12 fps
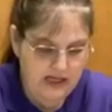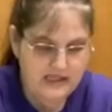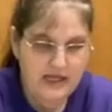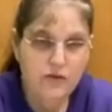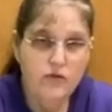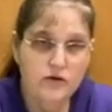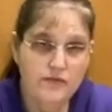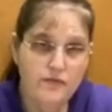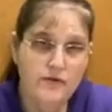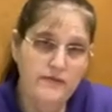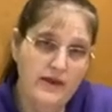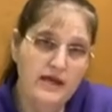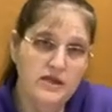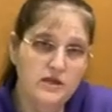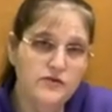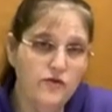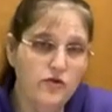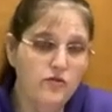I said, we've been making
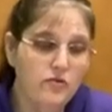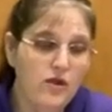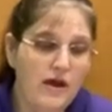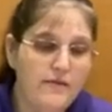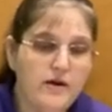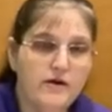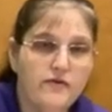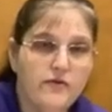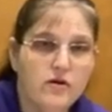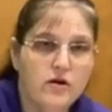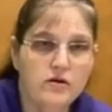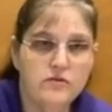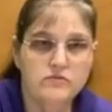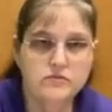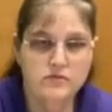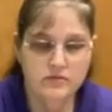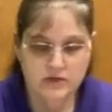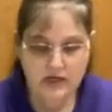these for the library for
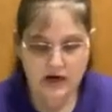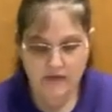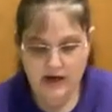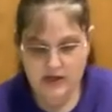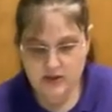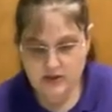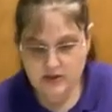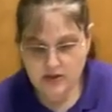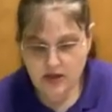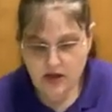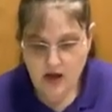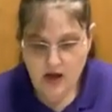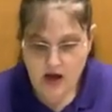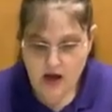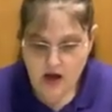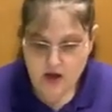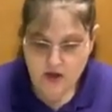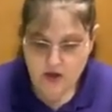decorations.
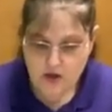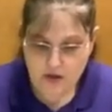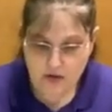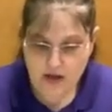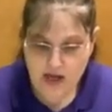You